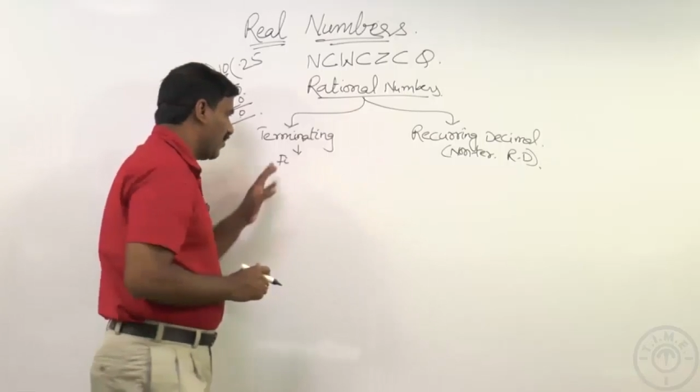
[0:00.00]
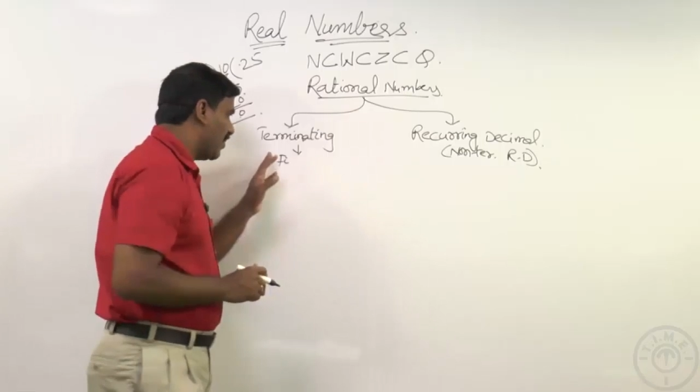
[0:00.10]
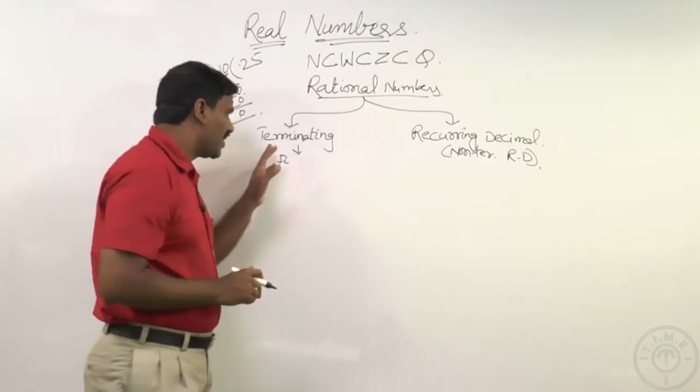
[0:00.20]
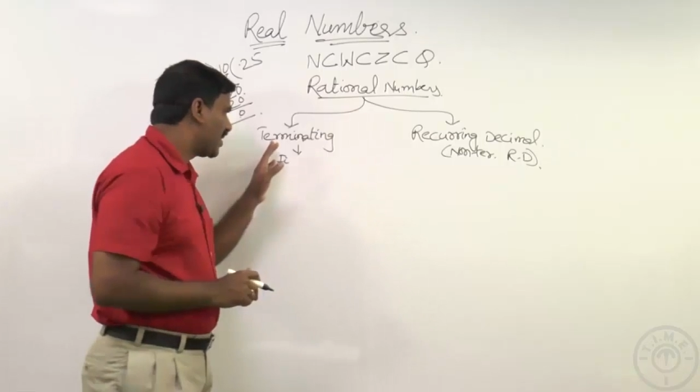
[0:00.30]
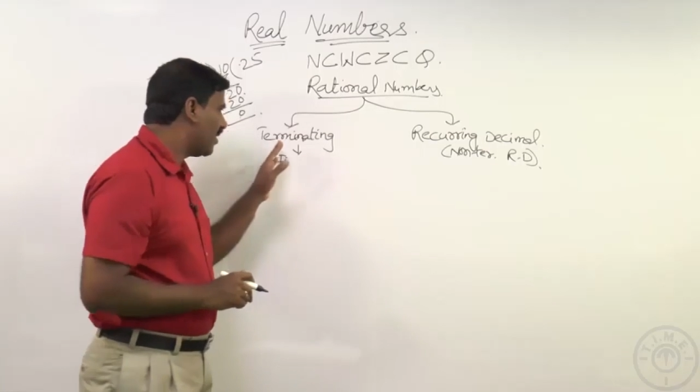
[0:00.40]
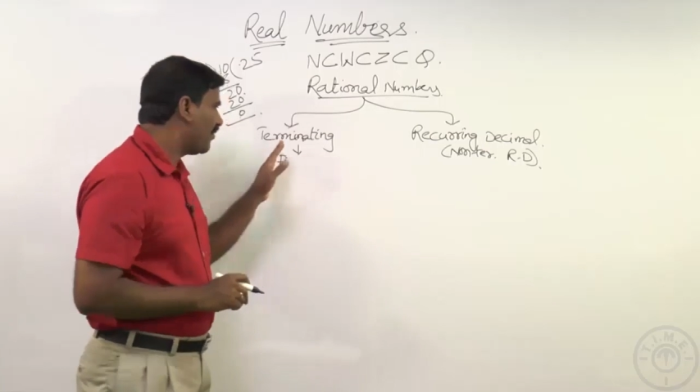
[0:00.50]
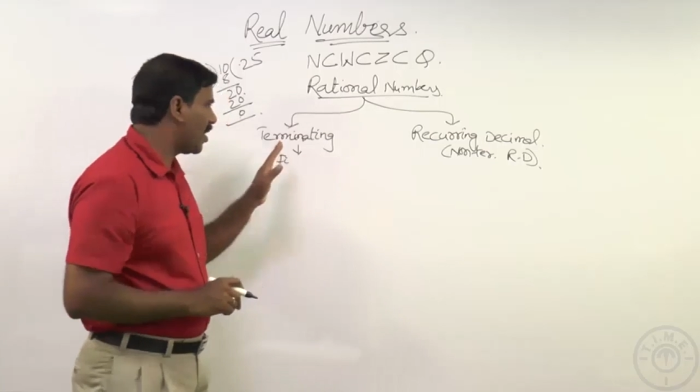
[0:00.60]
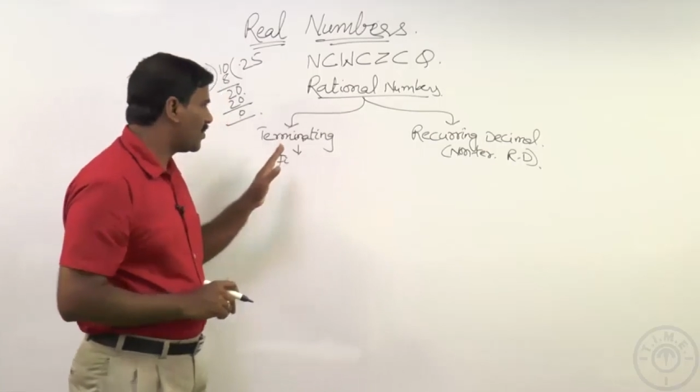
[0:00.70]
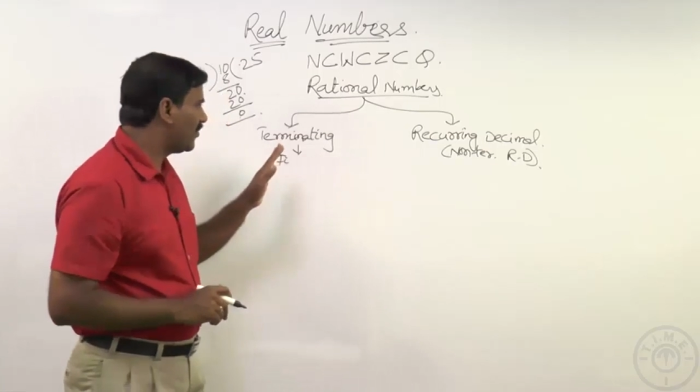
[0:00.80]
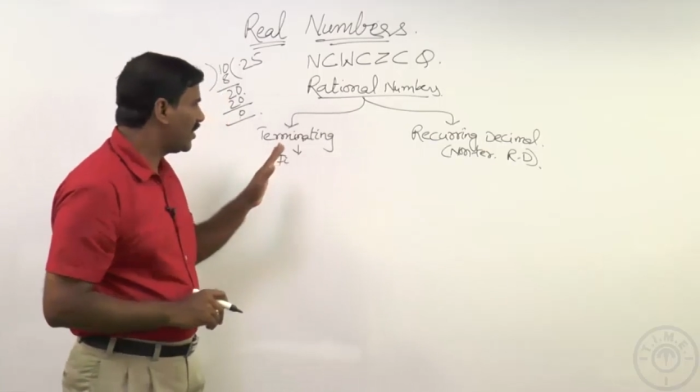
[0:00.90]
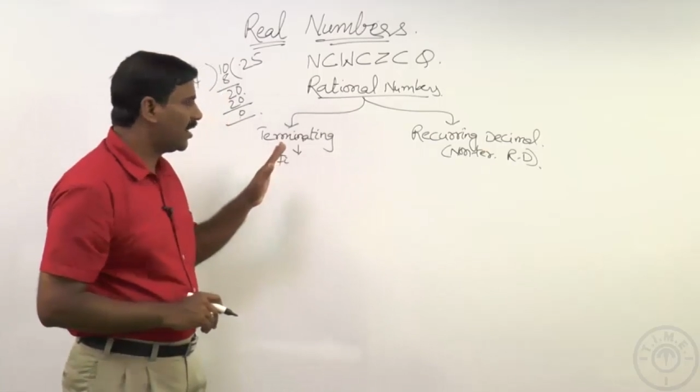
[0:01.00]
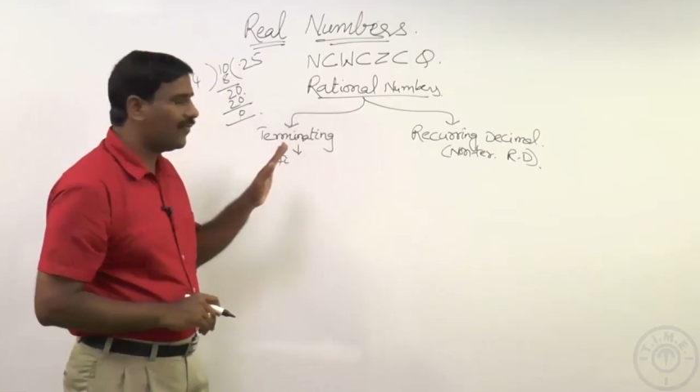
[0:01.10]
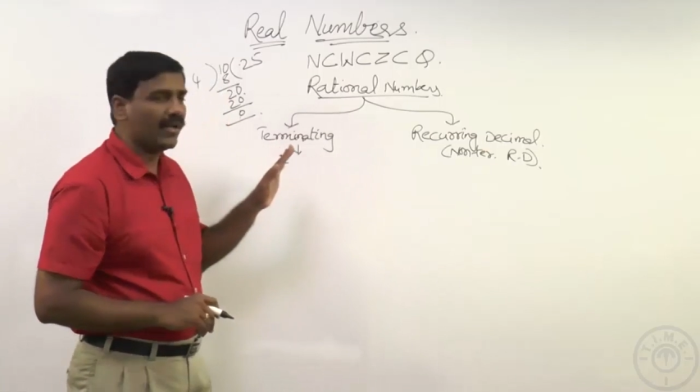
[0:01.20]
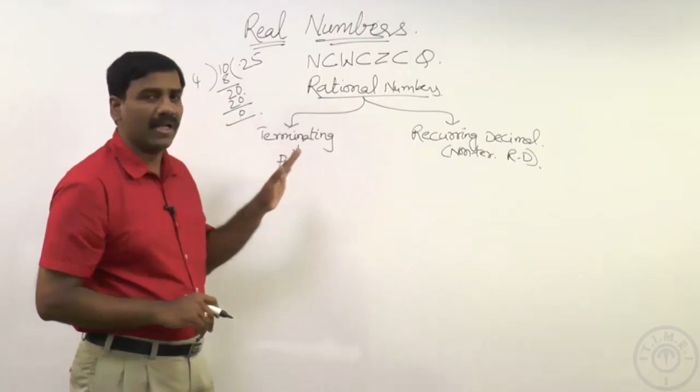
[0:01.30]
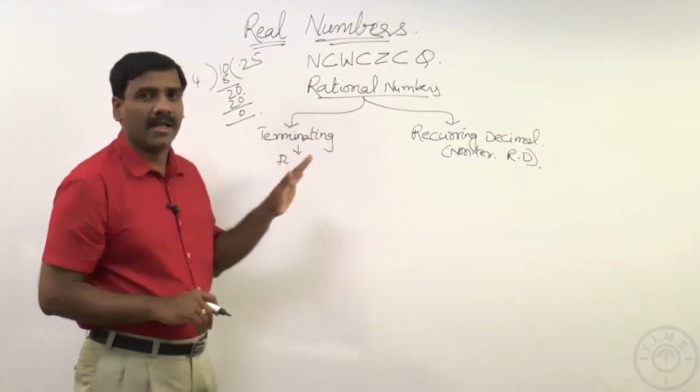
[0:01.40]
basically if you are observing
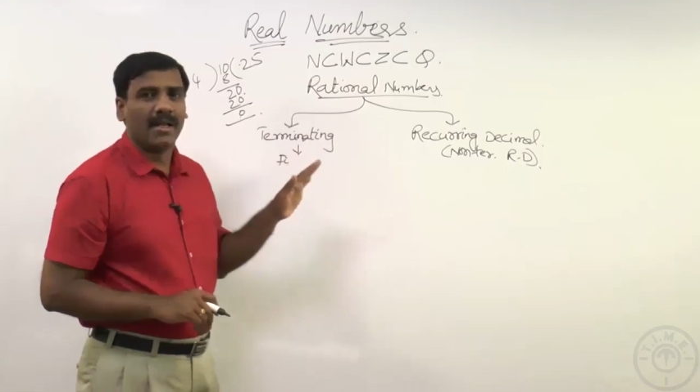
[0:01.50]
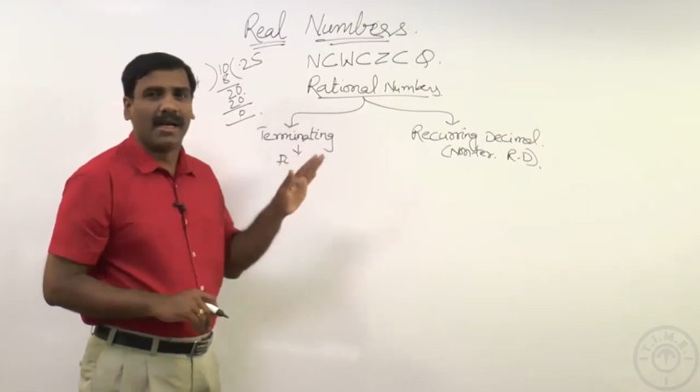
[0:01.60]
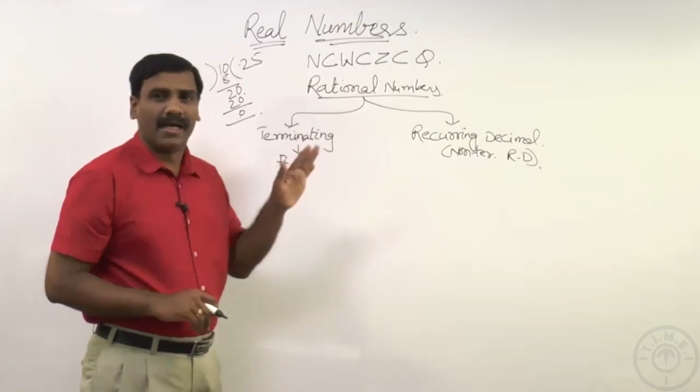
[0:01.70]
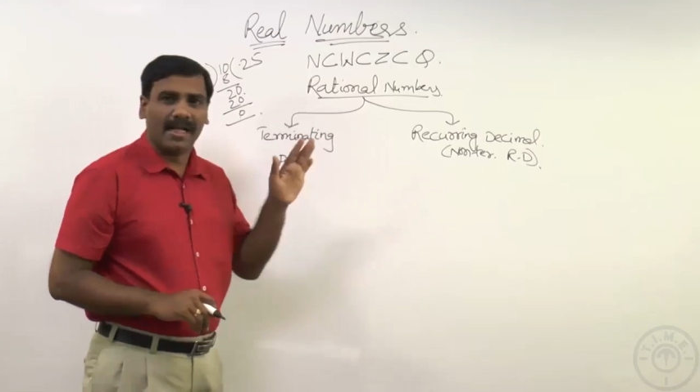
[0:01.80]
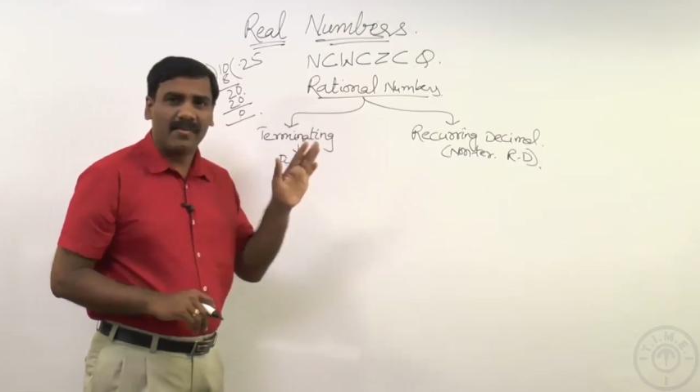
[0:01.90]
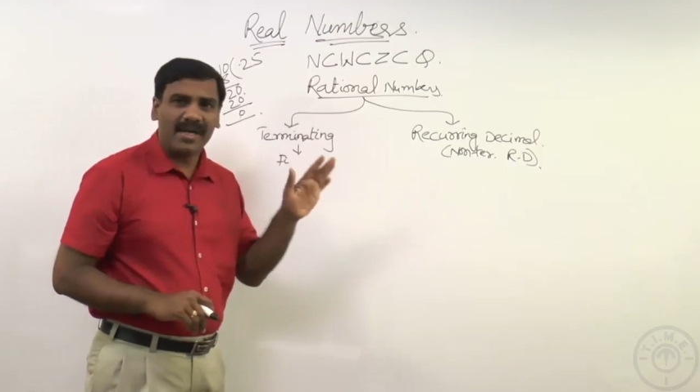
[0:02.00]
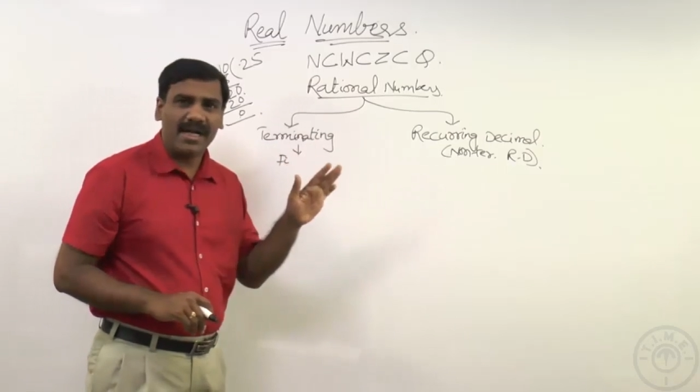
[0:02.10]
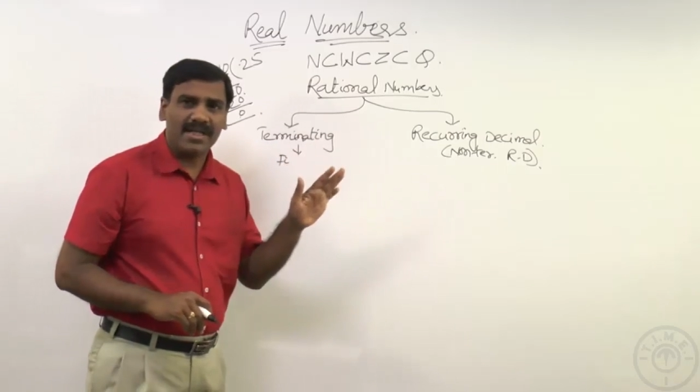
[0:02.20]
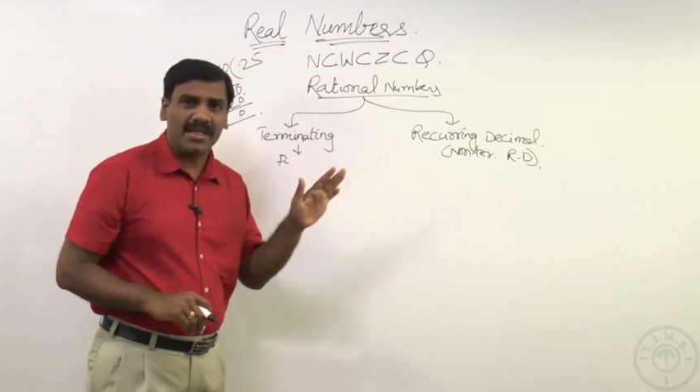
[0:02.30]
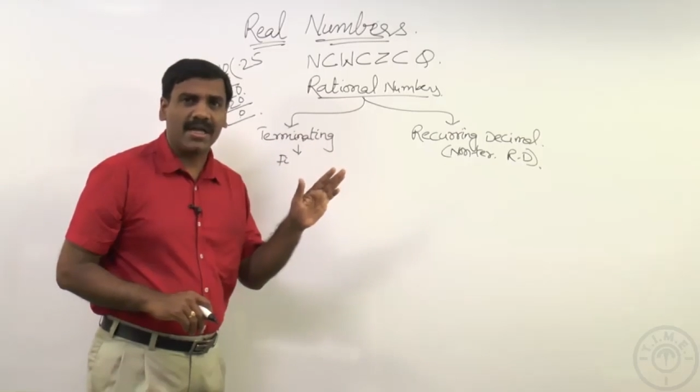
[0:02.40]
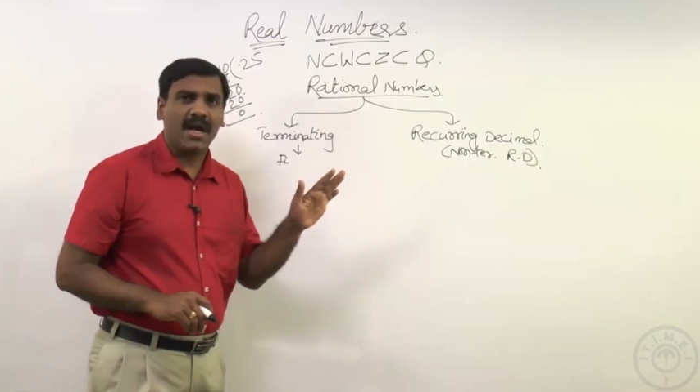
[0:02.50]
carefully, terminating